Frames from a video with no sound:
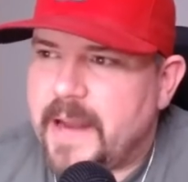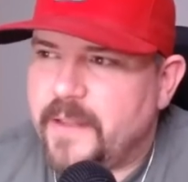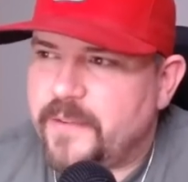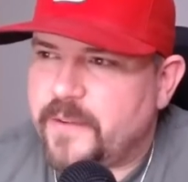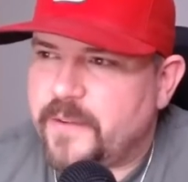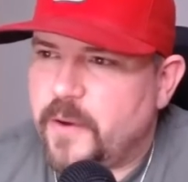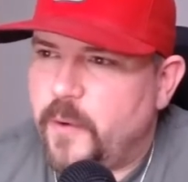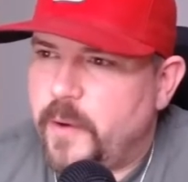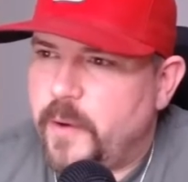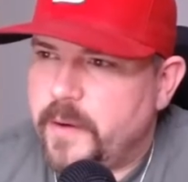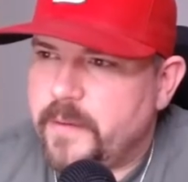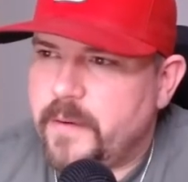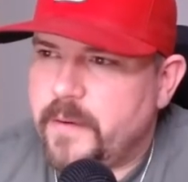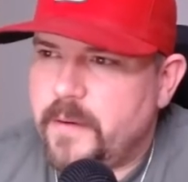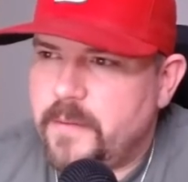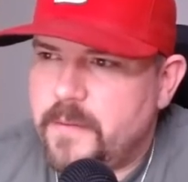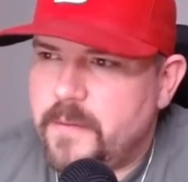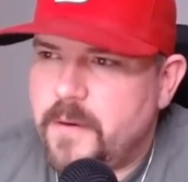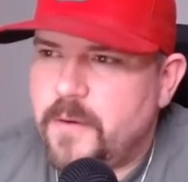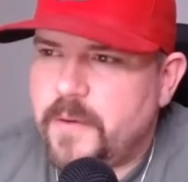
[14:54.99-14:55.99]
Is going,
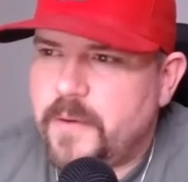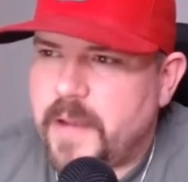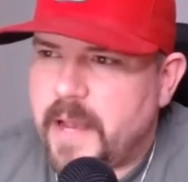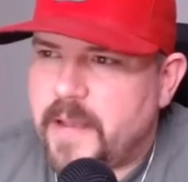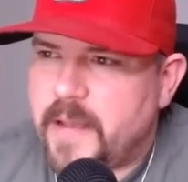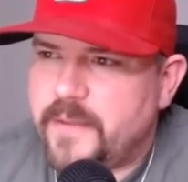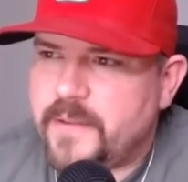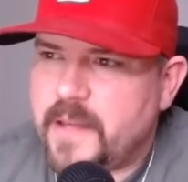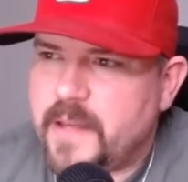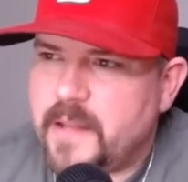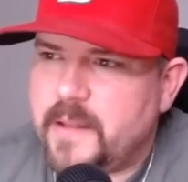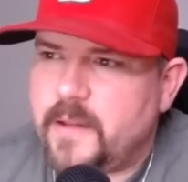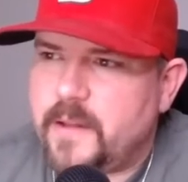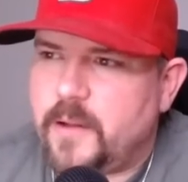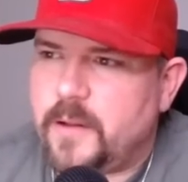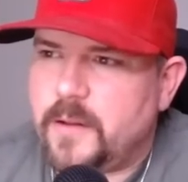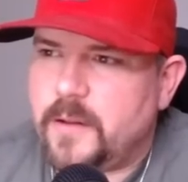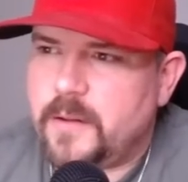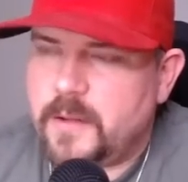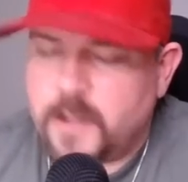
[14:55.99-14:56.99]
oh, okay, he's got a
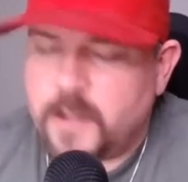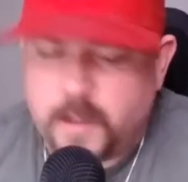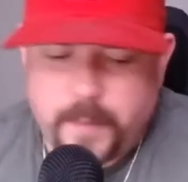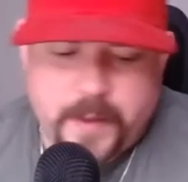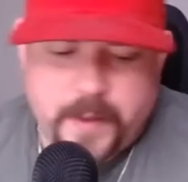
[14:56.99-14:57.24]
little